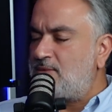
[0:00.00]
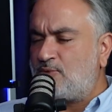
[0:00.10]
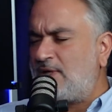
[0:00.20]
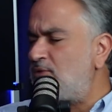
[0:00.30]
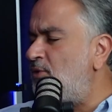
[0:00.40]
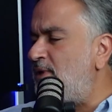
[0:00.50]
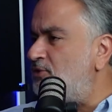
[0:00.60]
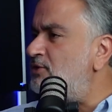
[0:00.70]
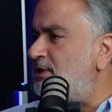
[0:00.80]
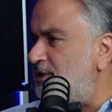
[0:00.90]
Without going
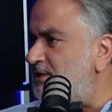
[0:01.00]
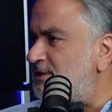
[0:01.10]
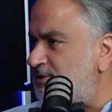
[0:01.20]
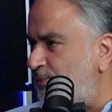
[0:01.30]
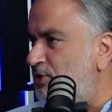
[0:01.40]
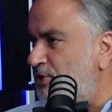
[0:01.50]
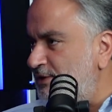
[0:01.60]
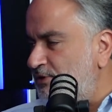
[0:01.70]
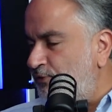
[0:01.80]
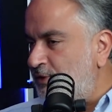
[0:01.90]
into detail, that's a
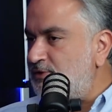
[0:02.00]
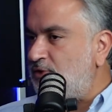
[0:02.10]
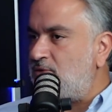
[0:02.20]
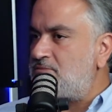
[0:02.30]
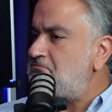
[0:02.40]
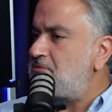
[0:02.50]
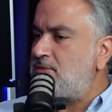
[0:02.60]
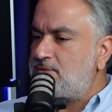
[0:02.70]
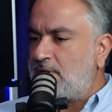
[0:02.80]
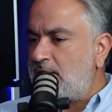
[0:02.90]
podcast of its own.
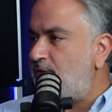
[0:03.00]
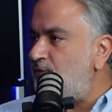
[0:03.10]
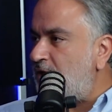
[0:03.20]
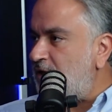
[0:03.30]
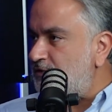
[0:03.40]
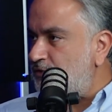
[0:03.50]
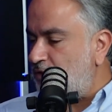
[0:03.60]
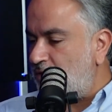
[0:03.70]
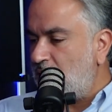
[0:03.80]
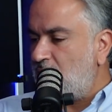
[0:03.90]
I'll give you the last
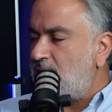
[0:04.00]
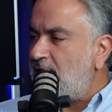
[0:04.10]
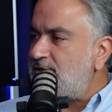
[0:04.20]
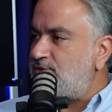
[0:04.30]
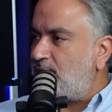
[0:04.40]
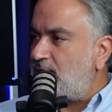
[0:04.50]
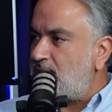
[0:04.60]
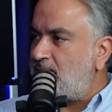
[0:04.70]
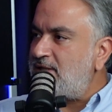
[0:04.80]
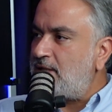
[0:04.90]
story. Last week,
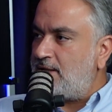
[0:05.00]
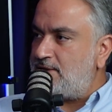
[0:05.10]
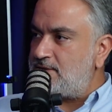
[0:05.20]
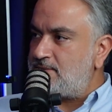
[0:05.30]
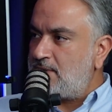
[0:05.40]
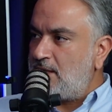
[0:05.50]
met a lady.